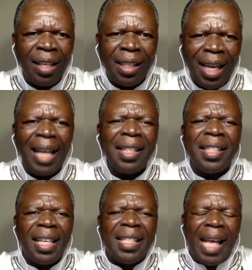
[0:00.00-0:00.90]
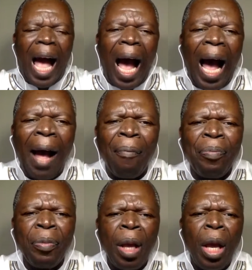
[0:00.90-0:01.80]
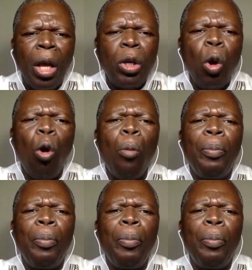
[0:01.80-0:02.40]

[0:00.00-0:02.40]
chances are you will